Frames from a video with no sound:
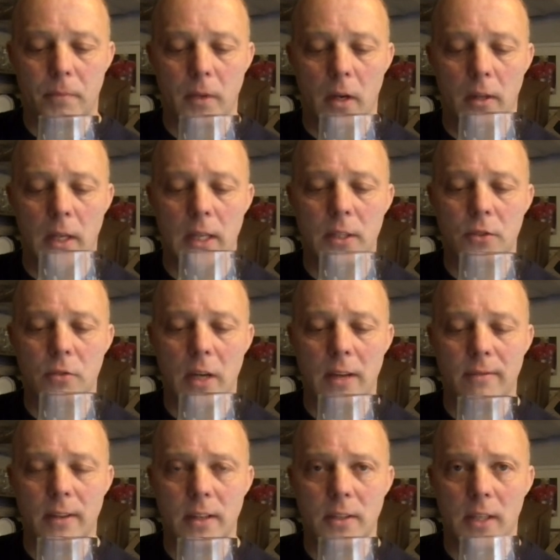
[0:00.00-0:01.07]
A nice dry
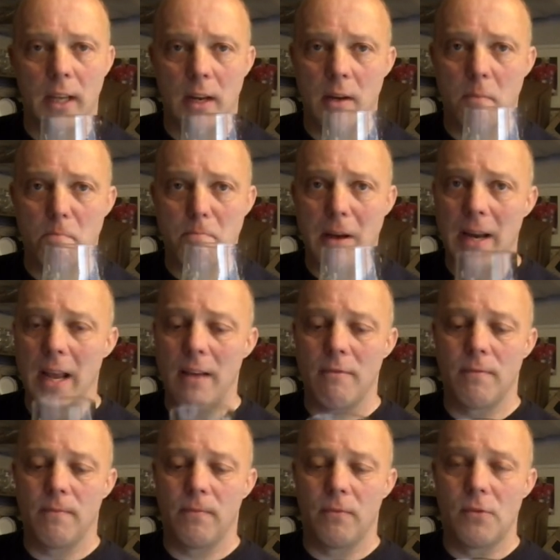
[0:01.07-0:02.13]
finish again. It might have
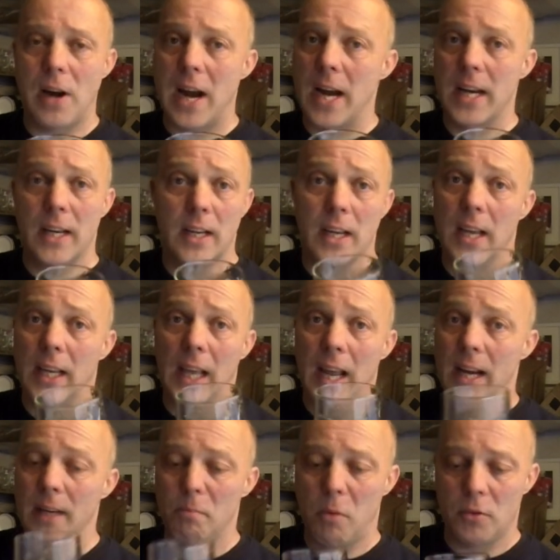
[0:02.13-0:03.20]
rye in it
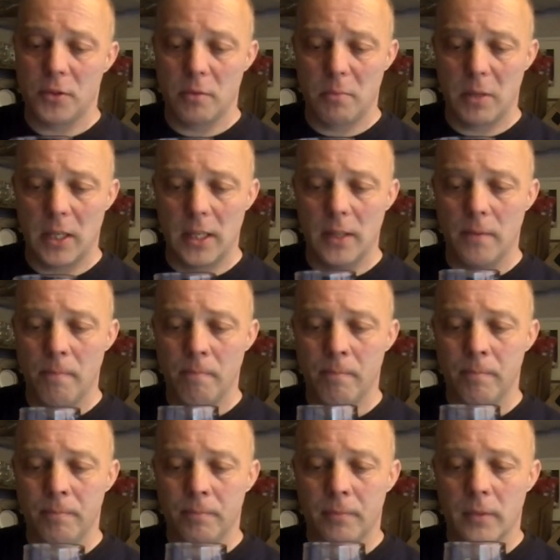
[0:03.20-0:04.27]
again, possibly.
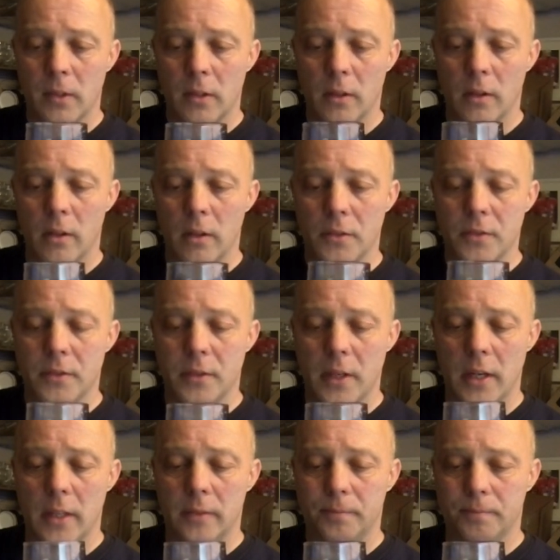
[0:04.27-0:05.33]
Because
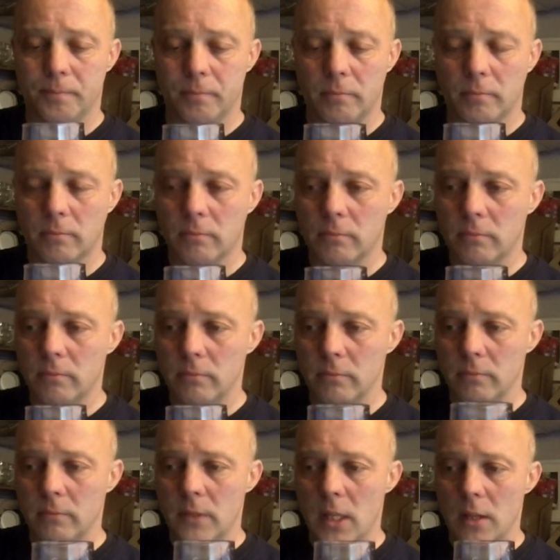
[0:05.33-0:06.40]
it
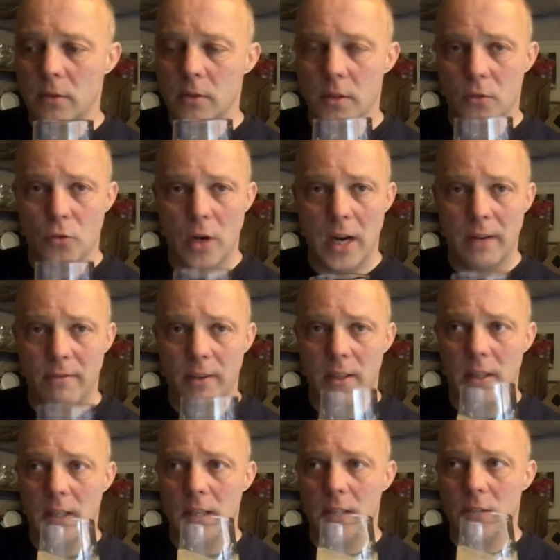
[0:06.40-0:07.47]
is a dry
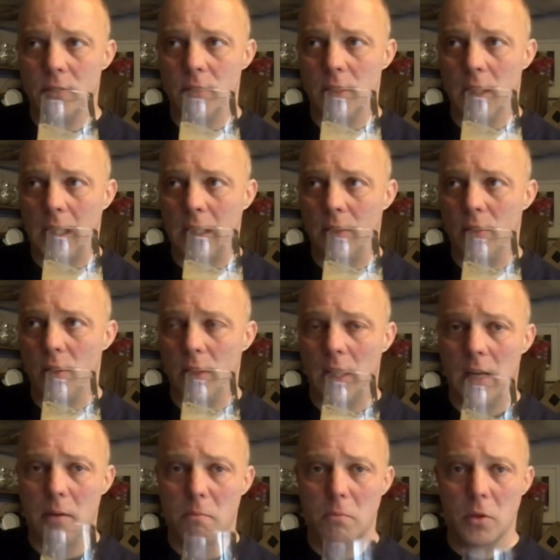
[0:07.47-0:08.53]
finish. You're not
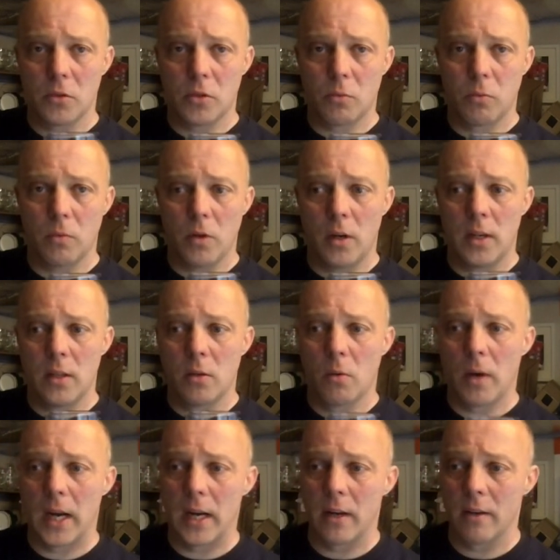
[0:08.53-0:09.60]
getting much in the
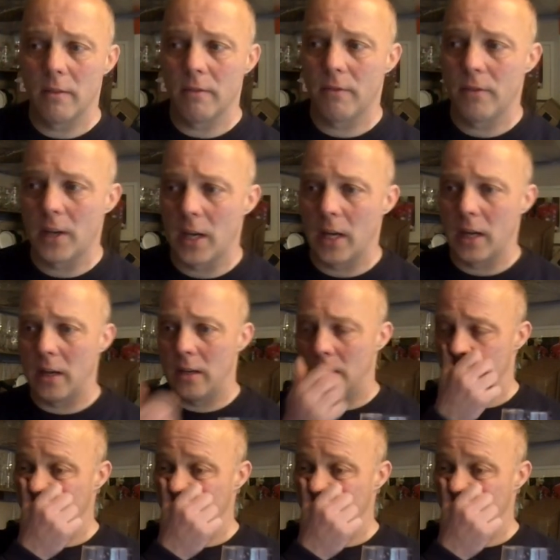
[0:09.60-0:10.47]
way of